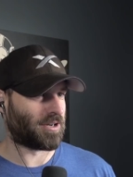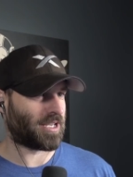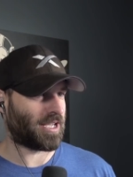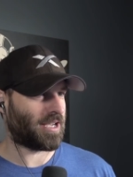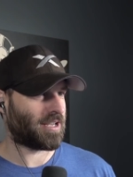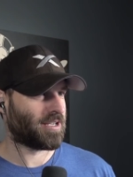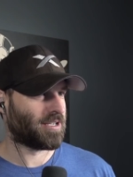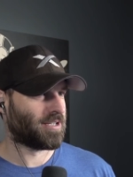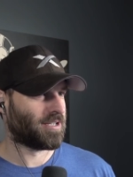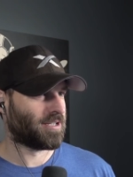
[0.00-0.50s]

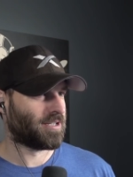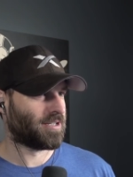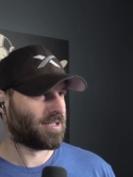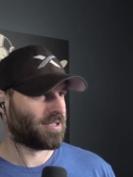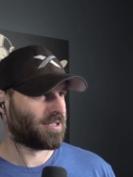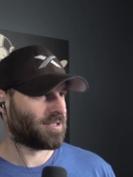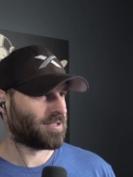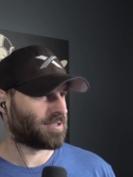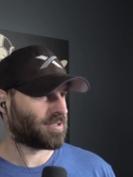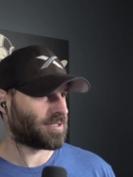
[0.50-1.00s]
Okay.
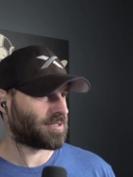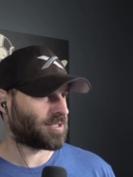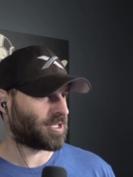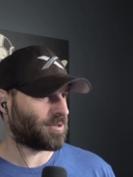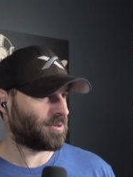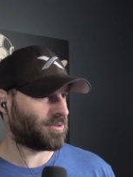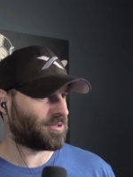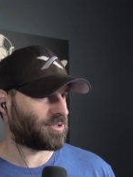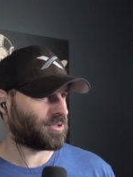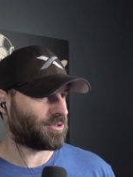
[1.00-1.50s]
Let's
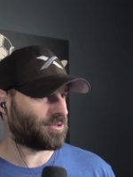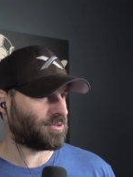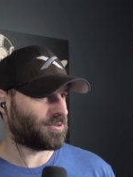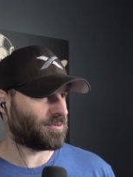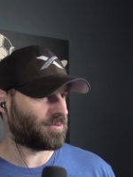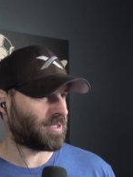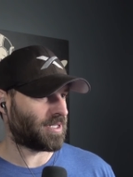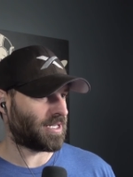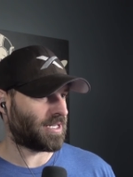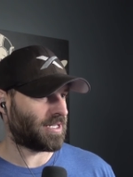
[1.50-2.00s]
go
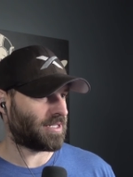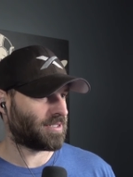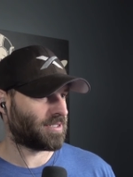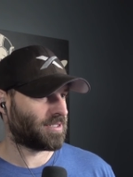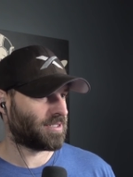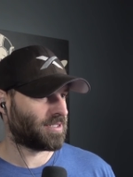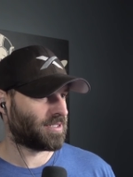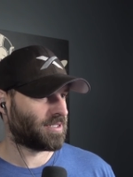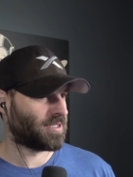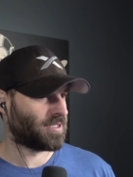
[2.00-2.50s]
to uh,
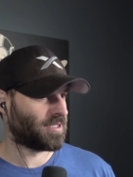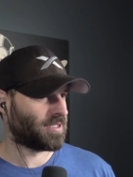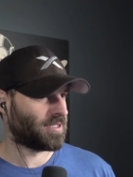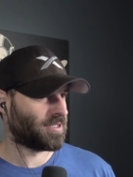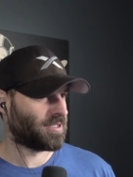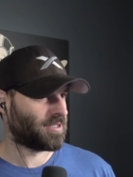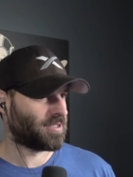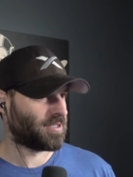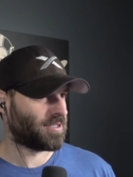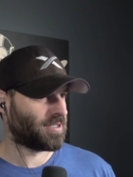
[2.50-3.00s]

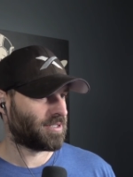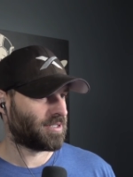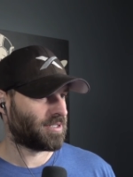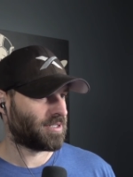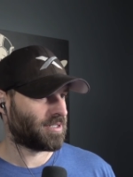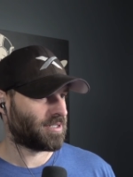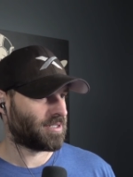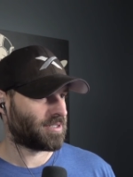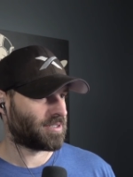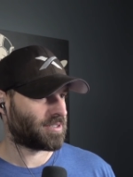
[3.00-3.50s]

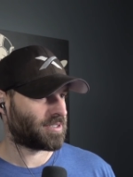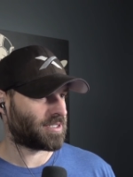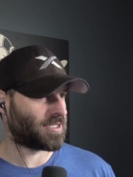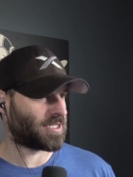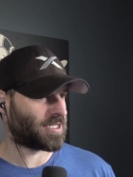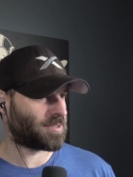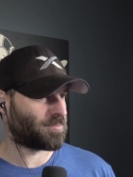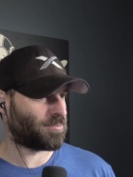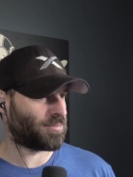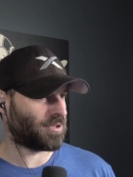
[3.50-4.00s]

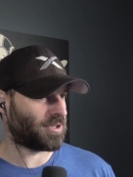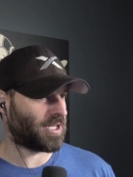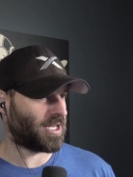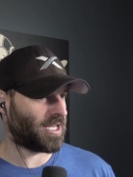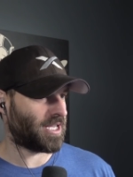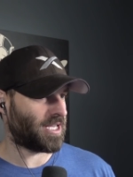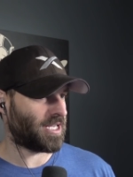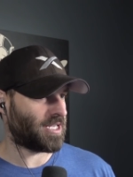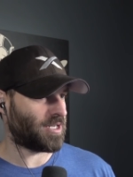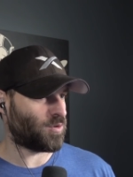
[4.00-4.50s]

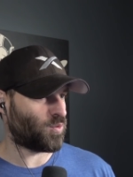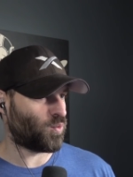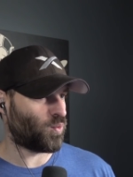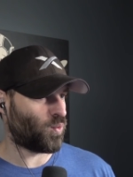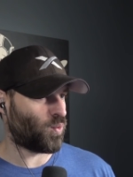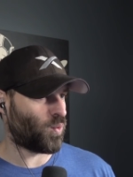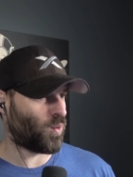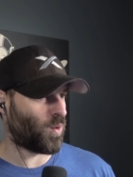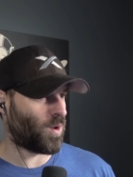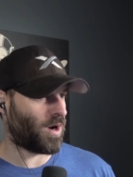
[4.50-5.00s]
display
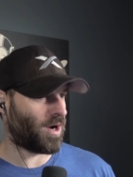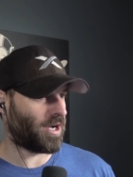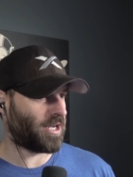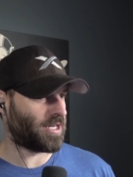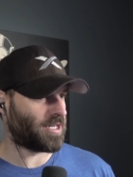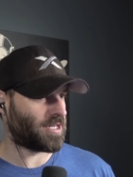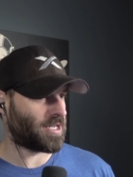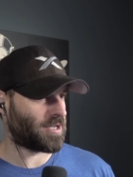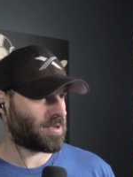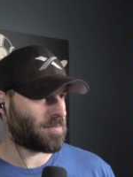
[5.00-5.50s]

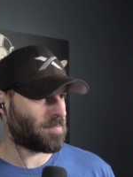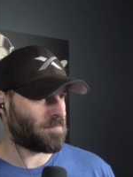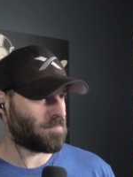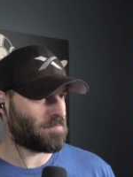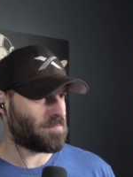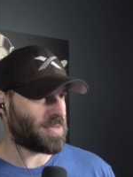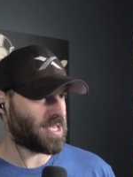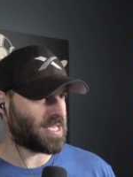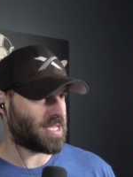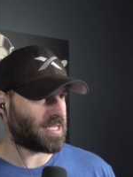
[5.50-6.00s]
one
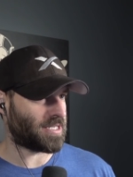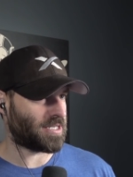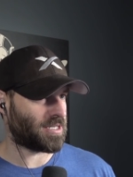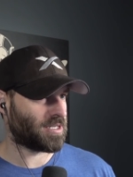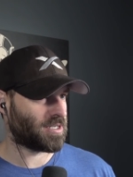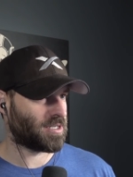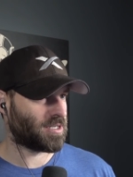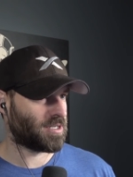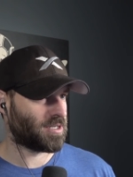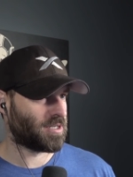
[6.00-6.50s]

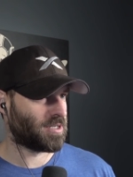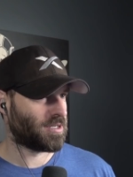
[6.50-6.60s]
big.